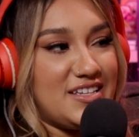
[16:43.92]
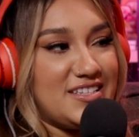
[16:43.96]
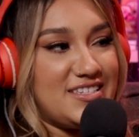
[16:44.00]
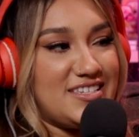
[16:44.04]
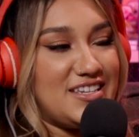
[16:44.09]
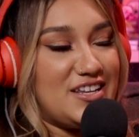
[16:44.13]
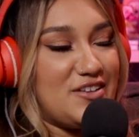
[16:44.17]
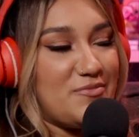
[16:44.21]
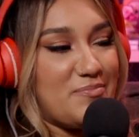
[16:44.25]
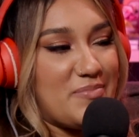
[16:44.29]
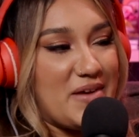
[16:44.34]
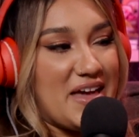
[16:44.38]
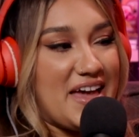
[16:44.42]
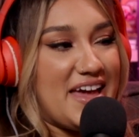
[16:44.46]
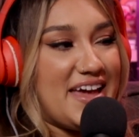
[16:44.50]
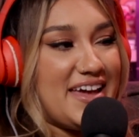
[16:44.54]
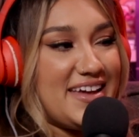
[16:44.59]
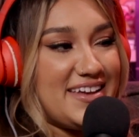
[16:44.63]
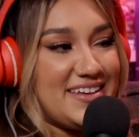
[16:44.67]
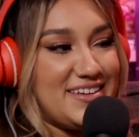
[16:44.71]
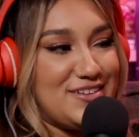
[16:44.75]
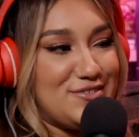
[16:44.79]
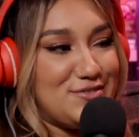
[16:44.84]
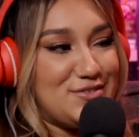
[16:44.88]
Instead of
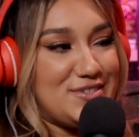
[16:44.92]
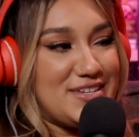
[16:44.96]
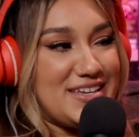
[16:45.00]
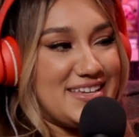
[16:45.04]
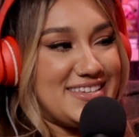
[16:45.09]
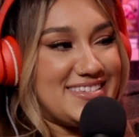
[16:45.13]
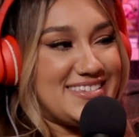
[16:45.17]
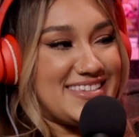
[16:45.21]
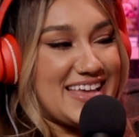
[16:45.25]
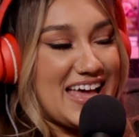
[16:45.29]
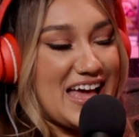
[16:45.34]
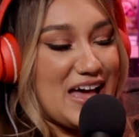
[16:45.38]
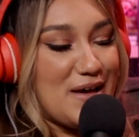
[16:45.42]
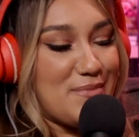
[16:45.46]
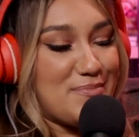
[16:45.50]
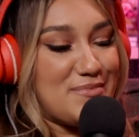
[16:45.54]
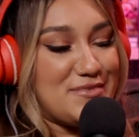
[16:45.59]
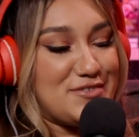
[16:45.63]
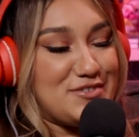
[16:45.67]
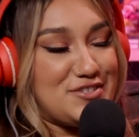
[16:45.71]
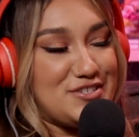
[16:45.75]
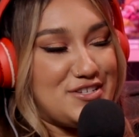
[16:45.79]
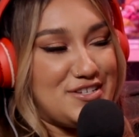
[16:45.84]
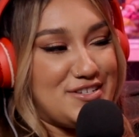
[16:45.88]
bang, you say zap,
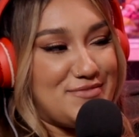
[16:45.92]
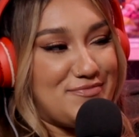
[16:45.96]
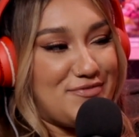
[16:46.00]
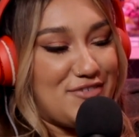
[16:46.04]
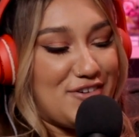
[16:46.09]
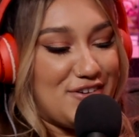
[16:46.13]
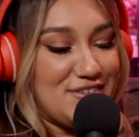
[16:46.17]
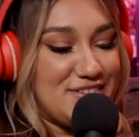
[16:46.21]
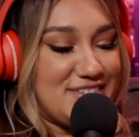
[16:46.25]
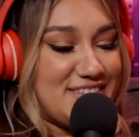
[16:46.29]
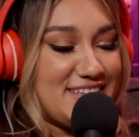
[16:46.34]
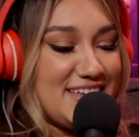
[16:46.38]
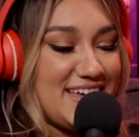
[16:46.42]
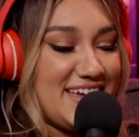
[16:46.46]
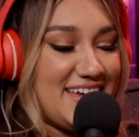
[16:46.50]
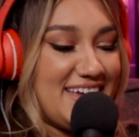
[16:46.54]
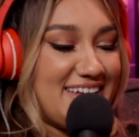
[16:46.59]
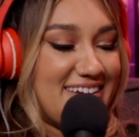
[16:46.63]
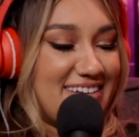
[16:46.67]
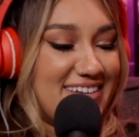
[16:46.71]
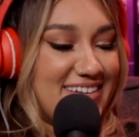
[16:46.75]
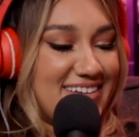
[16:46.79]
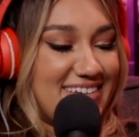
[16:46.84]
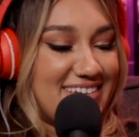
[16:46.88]
and she falls
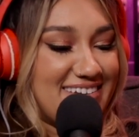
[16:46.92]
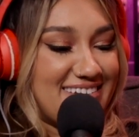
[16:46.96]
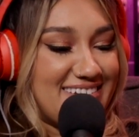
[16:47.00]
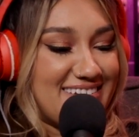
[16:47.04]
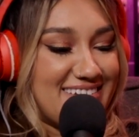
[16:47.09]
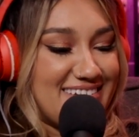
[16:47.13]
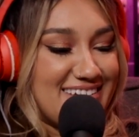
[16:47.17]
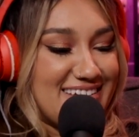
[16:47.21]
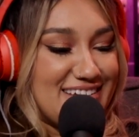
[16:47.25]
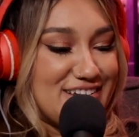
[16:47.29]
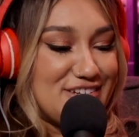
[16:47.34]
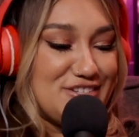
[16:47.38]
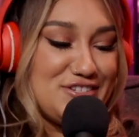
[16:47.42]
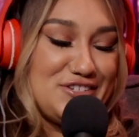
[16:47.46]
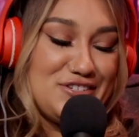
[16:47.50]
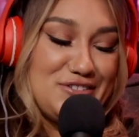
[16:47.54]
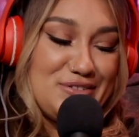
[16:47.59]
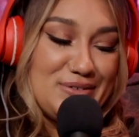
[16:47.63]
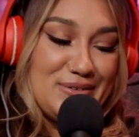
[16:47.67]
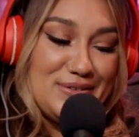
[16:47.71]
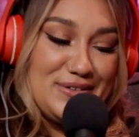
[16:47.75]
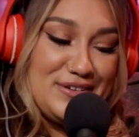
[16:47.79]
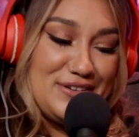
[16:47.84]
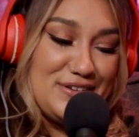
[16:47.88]
dead. She
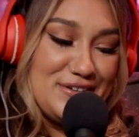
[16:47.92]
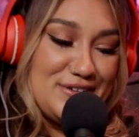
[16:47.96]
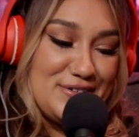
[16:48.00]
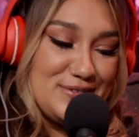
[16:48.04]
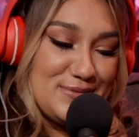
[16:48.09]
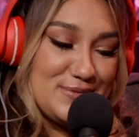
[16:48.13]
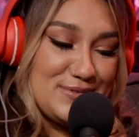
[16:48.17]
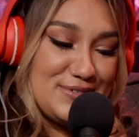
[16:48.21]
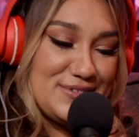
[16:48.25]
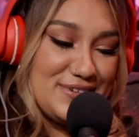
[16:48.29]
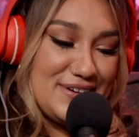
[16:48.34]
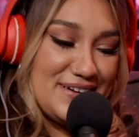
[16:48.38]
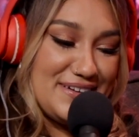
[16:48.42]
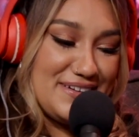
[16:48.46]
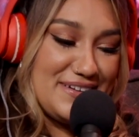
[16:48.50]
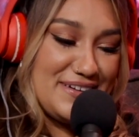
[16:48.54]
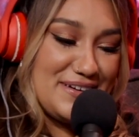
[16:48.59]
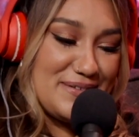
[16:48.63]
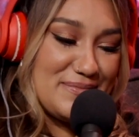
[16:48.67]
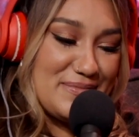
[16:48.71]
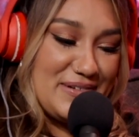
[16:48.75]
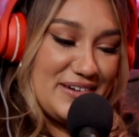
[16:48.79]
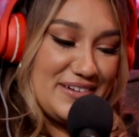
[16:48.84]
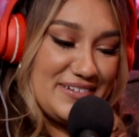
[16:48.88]
totally knows we're
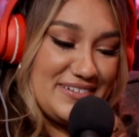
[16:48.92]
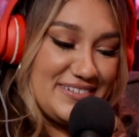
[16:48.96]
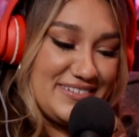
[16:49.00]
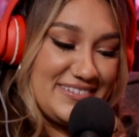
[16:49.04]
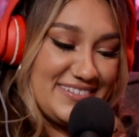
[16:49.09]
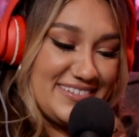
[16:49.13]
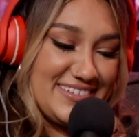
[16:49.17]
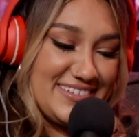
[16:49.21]
talking about her.